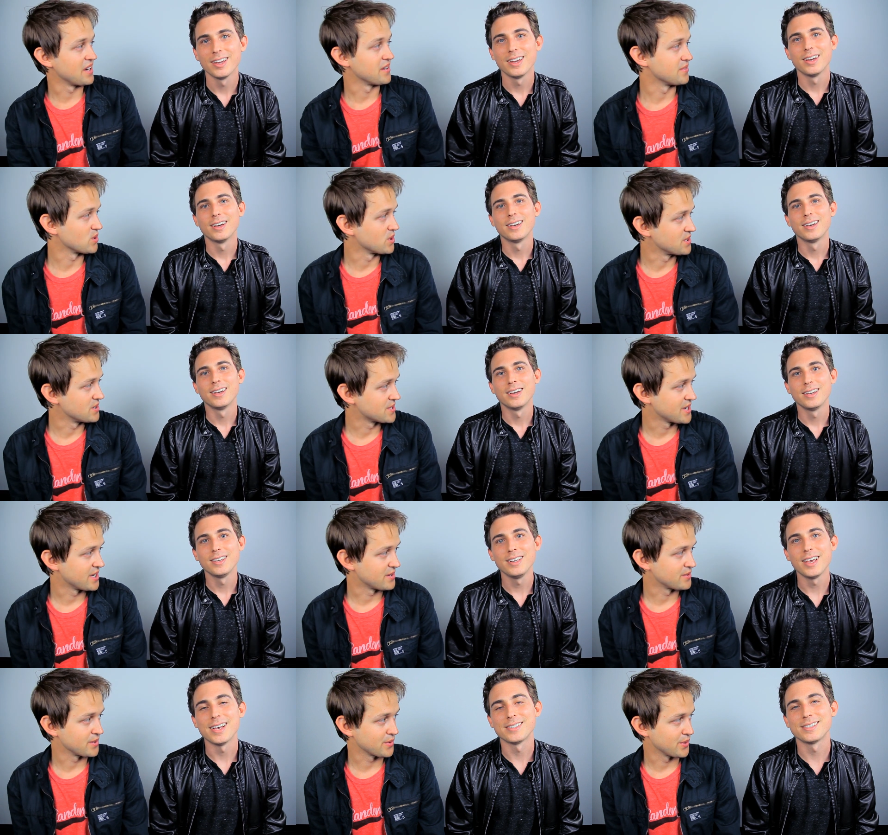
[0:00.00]
Speaker 1: about over on your
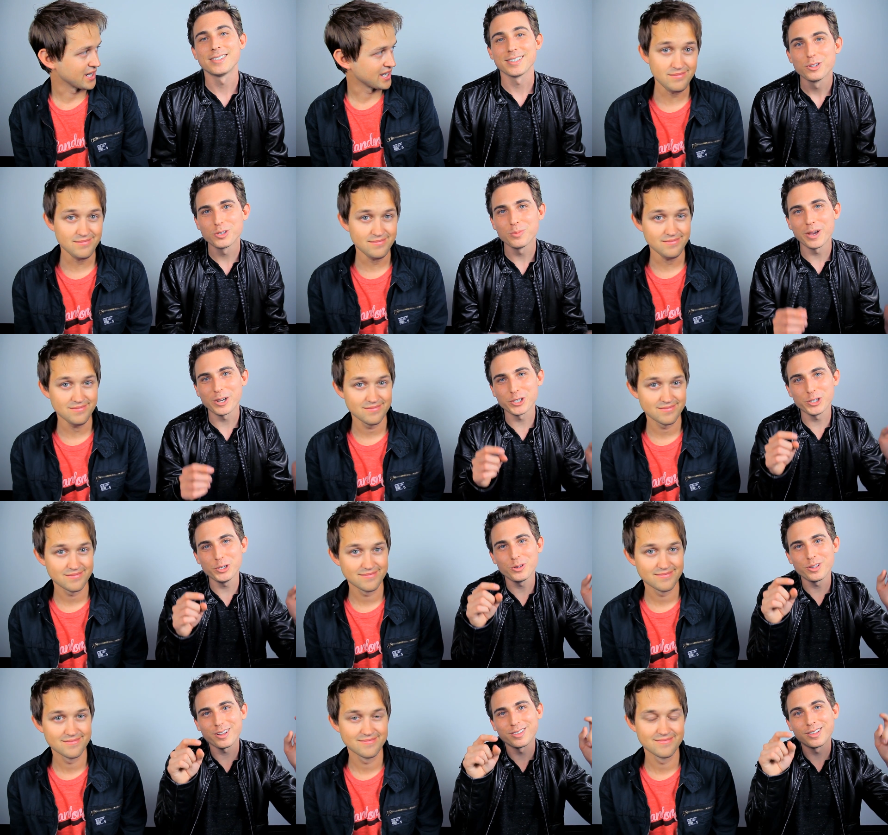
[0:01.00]
Speaker 2: channel? Yes. So make
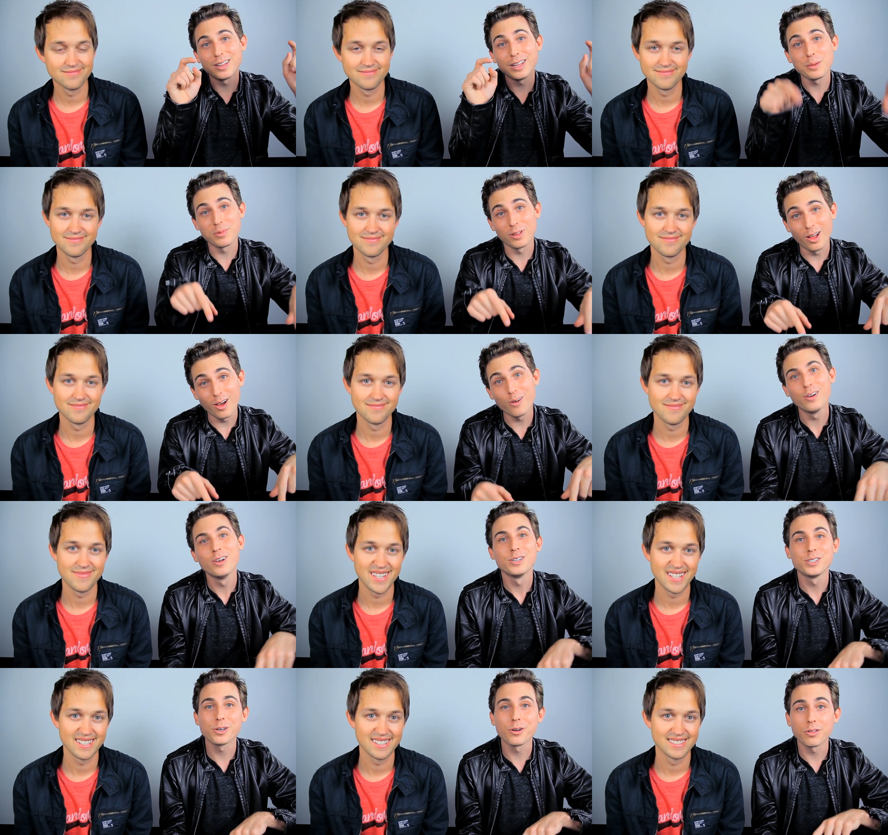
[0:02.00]
sure you click on the link below
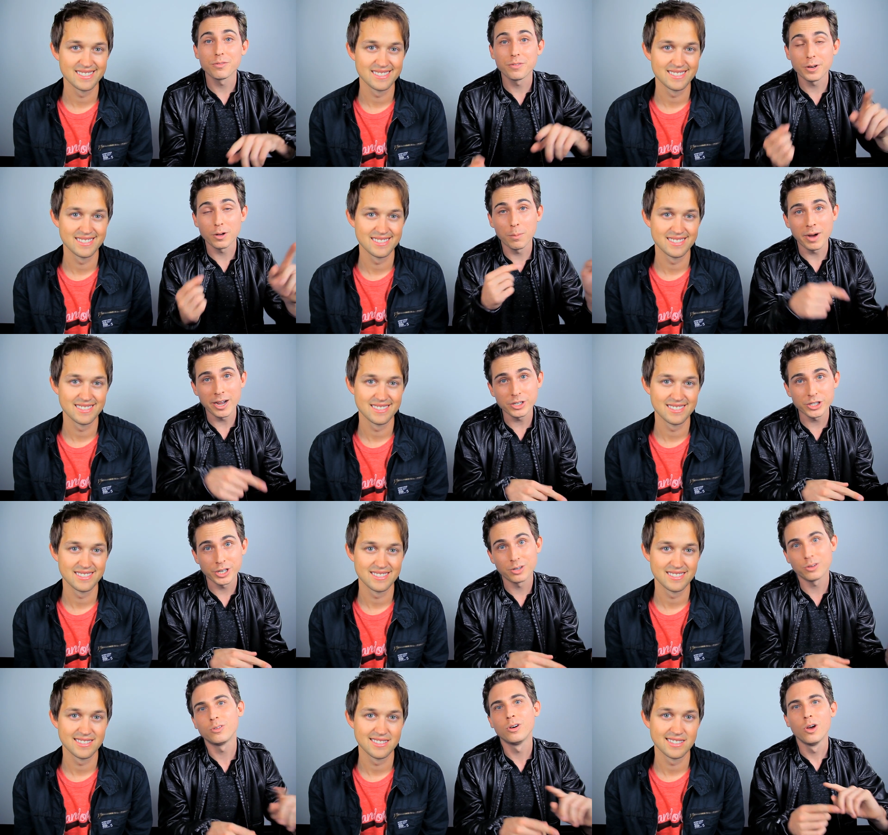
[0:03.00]
to go to the video on my
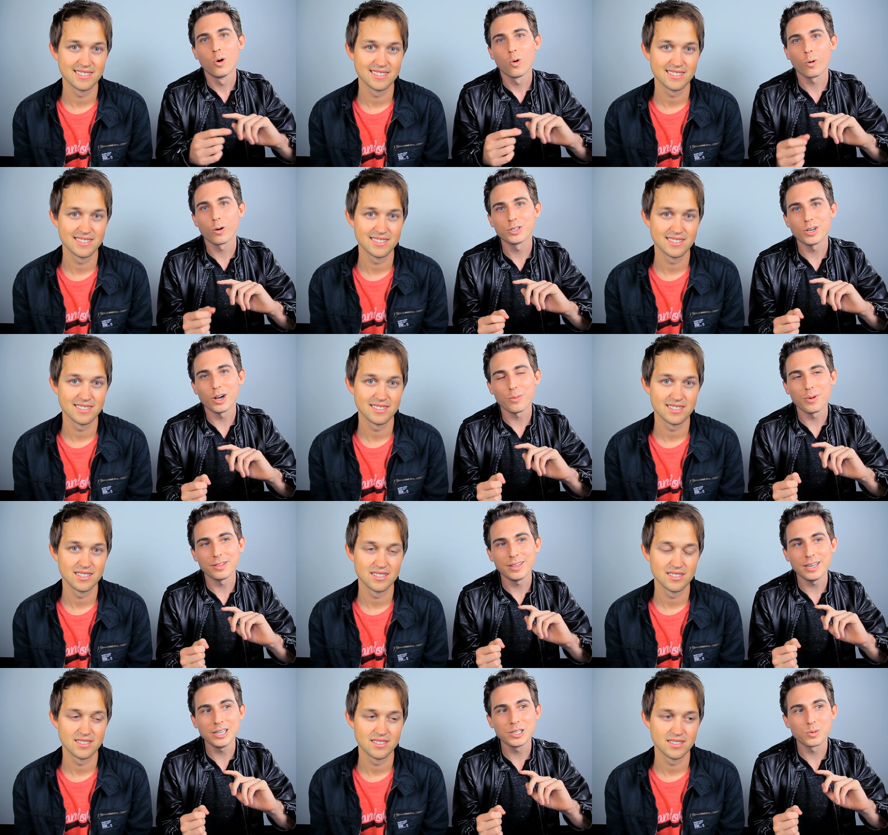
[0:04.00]
channel. We're going to talk
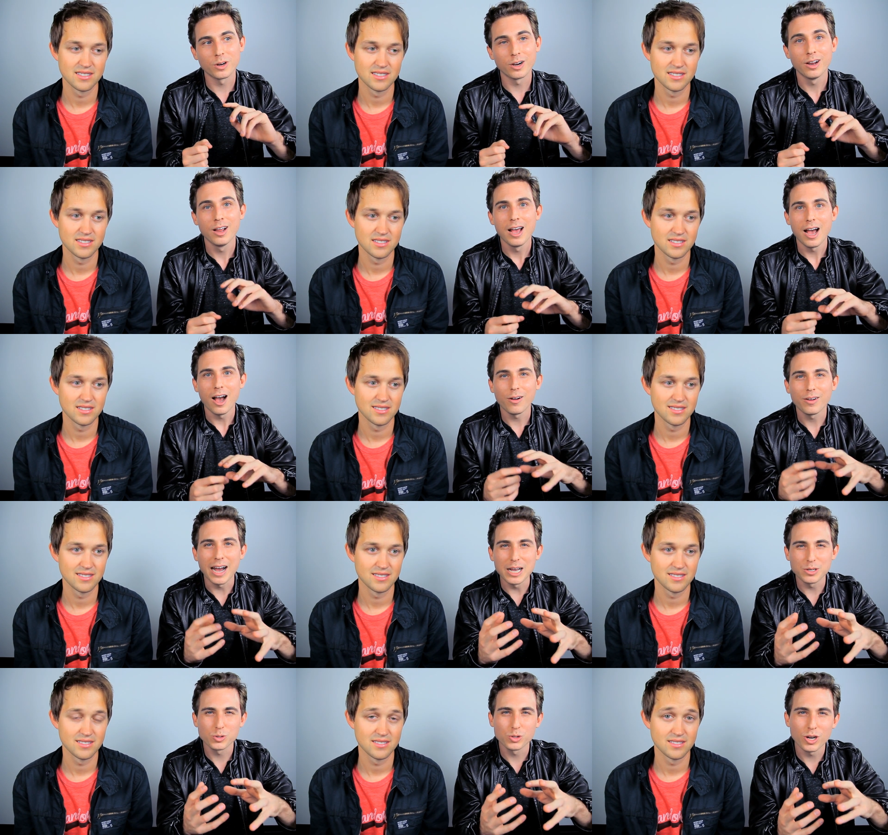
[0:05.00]
about things where how
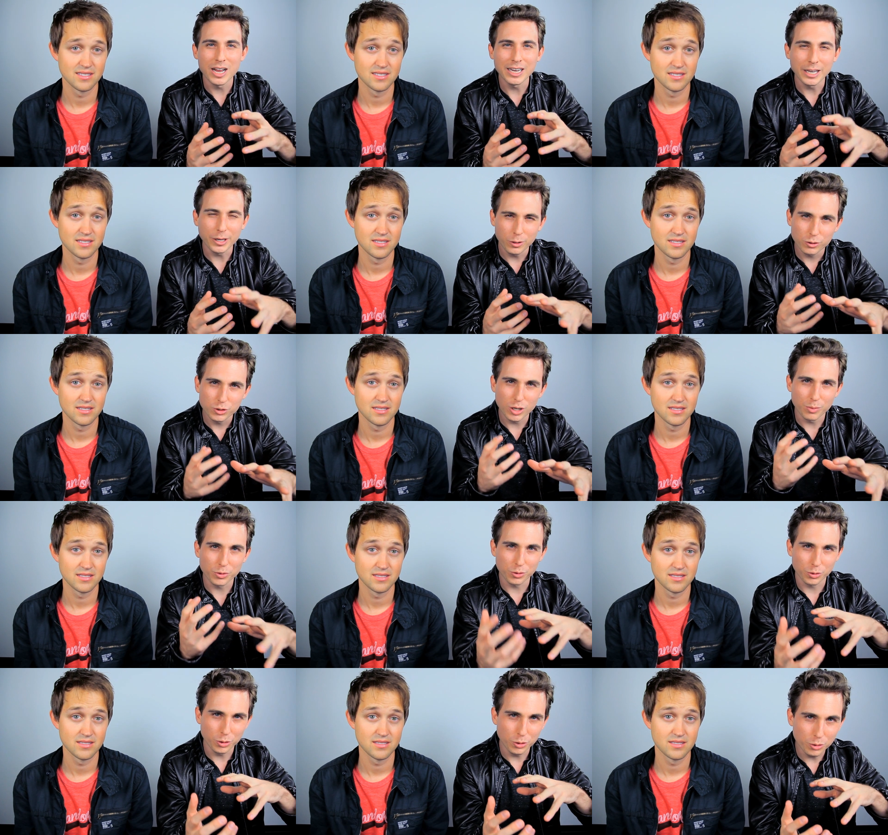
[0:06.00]
guys will try and get you to
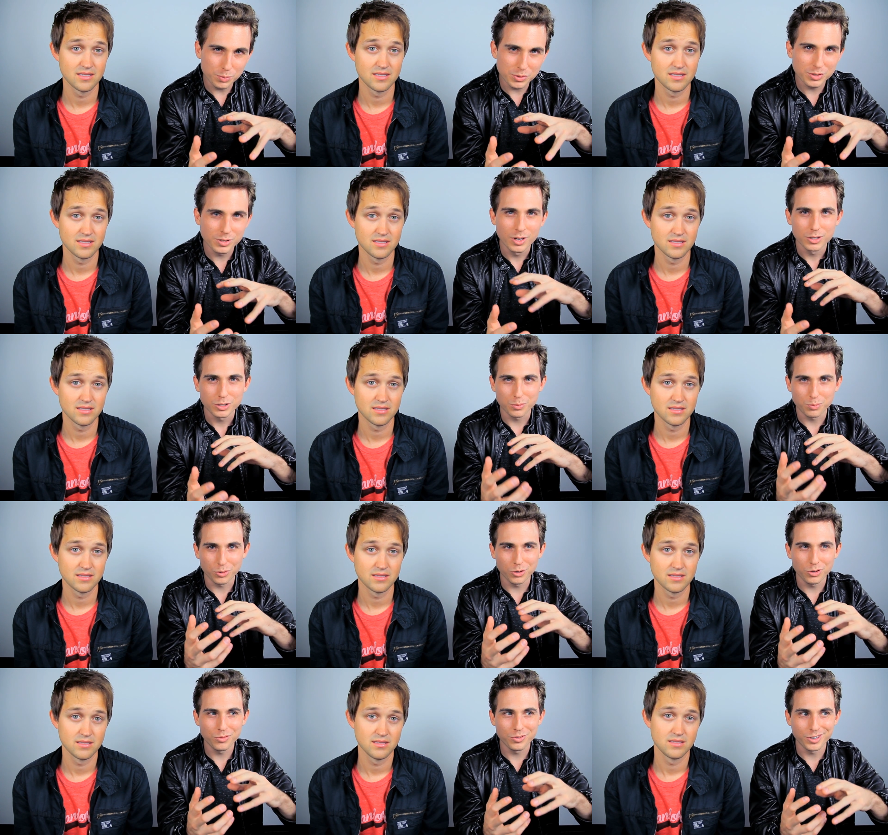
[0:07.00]
jump through hoops to
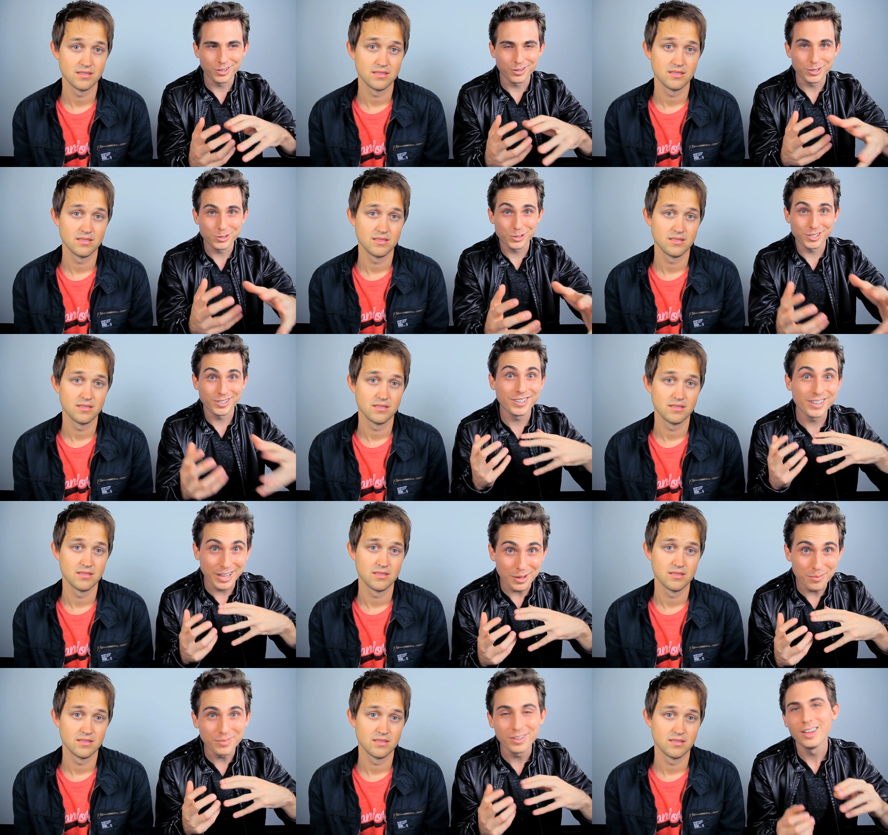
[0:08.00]
prove that you're interested in
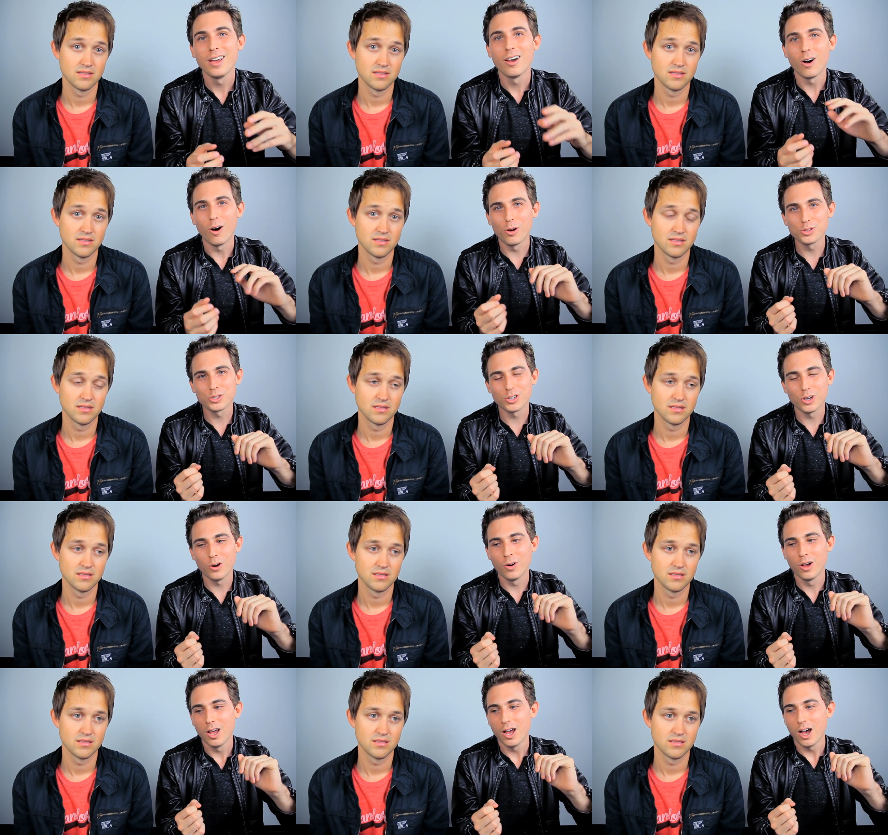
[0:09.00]
him.
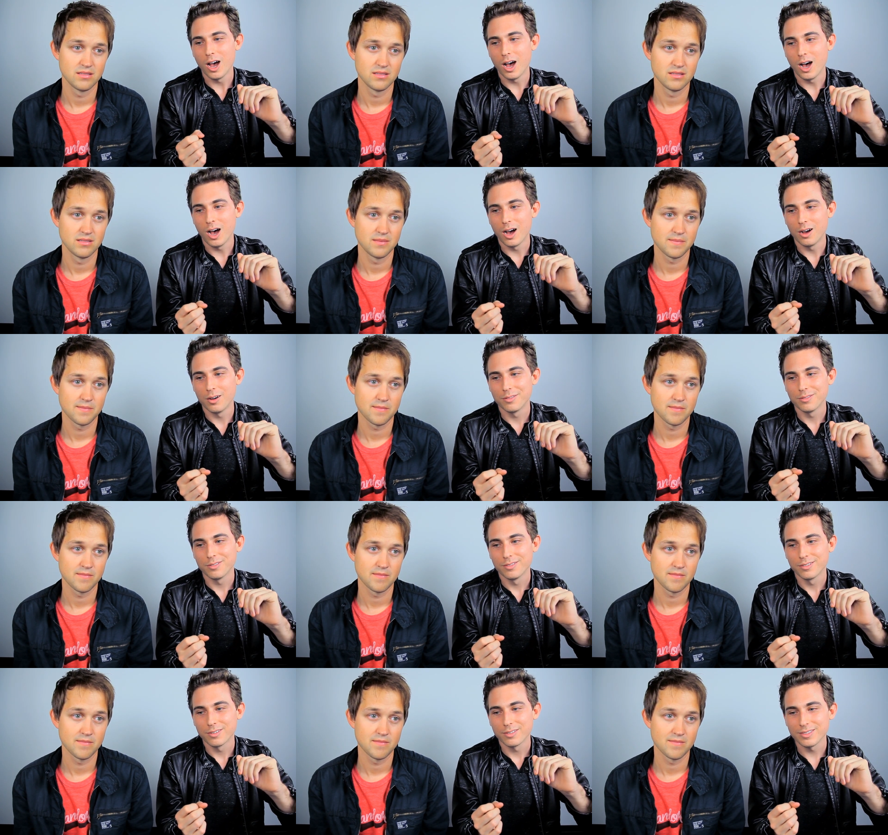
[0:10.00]
Also,
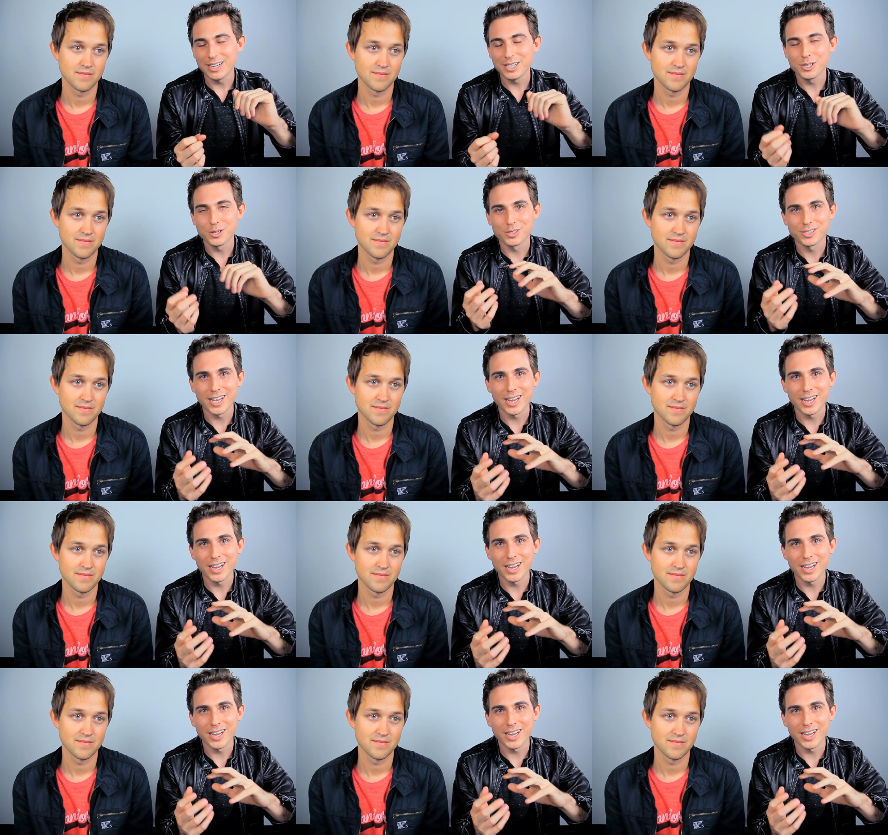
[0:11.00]
things he'll